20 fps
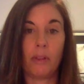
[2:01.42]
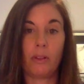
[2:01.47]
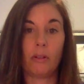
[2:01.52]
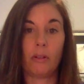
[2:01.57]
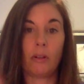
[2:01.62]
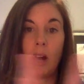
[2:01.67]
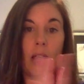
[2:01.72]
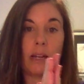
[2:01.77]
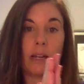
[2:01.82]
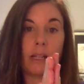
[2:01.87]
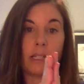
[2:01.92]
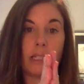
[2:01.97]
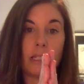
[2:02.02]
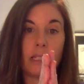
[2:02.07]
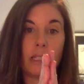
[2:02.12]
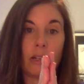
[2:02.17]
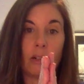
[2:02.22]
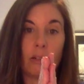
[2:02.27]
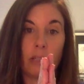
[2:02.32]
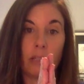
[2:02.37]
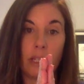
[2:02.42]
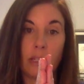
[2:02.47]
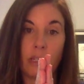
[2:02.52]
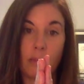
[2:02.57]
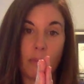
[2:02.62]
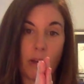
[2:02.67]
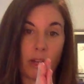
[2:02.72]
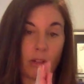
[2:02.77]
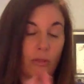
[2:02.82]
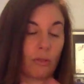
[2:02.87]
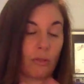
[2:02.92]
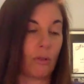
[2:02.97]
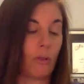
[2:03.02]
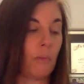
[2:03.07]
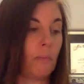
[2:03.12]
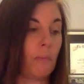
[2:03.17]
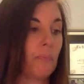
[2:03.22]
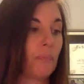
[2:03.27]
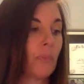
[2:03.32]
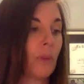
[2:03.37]
But they're not necessarily
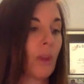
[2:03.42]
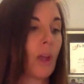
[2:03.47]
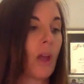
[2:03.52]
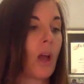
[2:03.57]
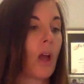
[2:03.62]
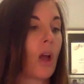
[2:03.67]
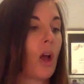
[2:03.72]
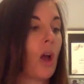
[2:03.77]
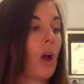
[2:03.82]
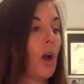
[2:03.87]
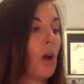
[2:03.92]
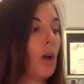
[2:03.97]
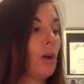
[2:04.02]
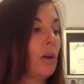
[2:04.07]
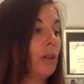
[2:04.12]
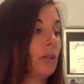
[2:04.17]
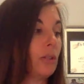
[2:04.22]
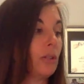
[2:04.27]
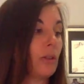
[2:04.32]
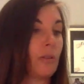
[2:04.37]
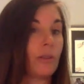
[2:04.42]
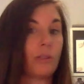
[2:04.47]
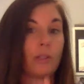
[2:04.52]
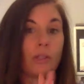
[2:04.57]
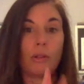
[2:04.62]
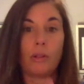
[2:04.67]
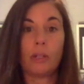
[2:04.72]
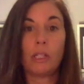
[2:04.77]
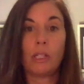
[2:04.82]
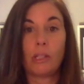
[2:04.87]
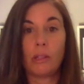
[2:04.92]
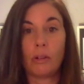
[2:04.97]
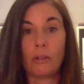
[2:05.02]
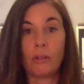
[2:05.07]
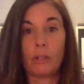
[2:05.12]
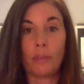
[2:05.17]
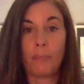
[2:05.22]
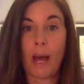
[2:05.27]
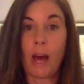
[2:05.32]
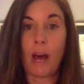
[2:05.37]
symmetrical. So the students
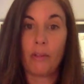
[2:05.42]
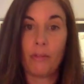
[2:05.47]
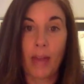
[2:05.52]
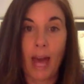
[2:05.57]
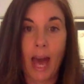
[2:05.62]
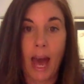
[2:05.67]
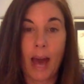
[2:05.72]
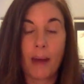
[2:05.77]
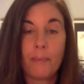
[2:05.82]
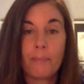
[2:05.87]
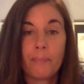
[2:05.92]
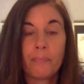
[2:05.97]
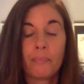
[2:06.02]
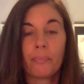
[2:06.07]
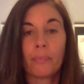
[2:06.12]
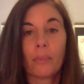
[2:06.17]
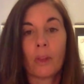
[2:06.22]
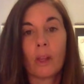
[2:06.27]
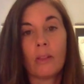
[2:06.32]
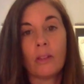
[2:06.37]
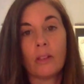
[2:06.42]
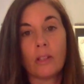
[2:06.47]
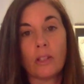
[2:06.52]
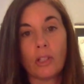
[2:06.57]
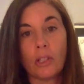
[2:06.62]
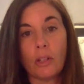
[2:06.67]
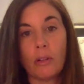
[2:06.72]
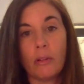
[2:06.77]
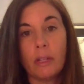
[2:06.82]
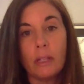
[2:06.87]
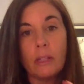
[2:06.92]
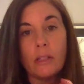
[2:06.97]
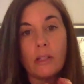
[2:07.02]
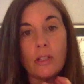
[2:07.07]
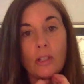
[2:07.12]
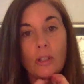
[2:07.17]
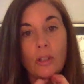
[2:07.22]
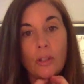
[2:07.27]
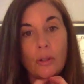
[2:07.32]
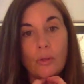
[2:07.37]
learned about that. The
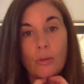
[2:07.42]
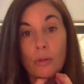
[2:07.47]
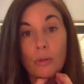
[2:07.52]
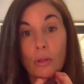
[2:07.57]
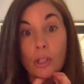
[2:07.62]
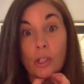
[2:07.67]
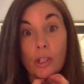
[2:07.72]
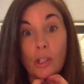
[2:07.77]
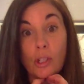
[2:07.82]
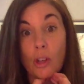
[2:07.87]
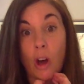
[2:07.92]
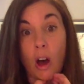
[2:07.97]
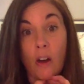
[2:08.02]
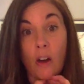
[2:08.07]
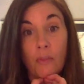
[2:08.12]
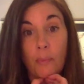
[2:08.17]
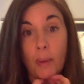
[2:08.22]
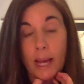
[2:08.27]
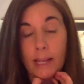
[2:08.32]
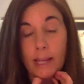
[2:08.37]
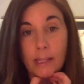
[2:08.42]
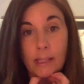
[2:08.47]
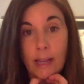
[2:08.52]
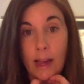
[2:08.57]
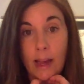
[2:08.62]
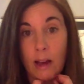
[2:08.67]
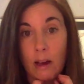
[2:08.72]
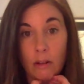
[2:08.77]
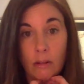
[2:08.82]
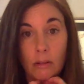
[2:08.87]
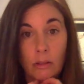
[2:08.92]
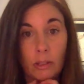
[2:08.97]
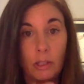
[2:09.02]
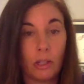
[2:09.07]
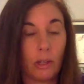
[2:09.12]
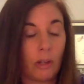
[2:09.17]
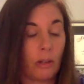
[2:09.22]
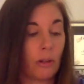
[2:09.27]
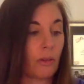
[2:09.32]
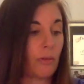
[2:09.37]
students used soft pastel
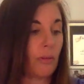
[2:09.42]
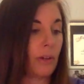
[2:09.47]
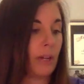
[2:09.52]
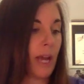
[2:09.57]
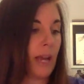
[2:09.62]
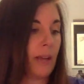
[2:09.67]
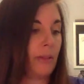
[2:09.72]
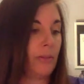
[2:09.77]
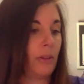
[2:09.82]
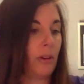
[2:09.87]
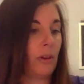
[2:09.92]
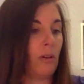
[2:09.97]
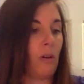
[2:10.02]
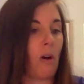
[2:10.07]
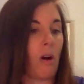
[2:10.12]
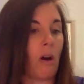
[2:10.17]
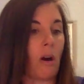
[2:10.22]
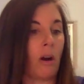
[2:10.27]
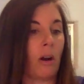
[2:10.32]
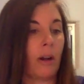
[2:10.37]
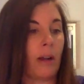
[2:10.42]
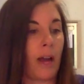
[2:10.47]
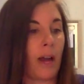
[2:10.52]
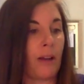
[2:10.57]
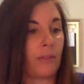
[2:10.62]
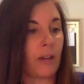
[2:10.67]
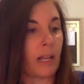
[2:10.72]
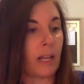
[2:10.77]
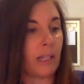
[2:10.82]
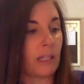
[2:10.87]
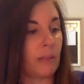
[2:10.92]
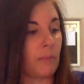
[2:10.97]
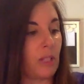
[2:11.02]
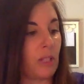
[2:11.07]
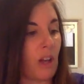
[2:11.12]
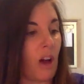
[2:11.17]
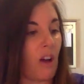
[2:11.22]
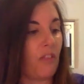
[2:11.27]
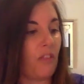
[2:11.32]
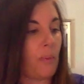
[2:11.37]
to create their art. I've got some
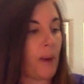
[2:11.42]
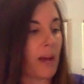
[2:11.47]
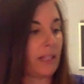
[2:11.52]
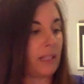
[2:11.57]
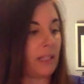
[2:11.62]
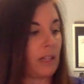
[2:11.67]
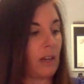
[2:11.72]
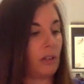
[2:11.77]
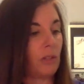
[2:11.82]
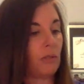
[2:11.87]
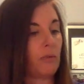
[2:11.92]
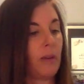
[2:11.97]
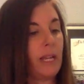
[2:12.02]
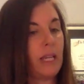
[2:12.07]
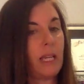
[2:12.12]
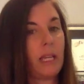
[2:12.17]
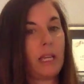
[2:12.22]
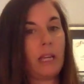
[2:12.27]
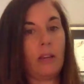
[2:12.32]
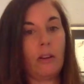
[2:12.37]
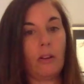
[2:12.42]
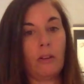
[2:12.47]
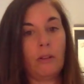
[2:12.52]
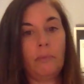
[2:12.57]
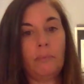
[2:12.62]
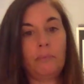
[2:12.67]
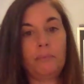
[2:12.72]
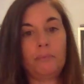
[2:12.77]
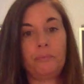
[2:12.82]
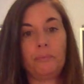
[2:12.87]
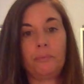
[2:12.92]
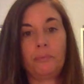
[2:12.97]
soft pastels right here.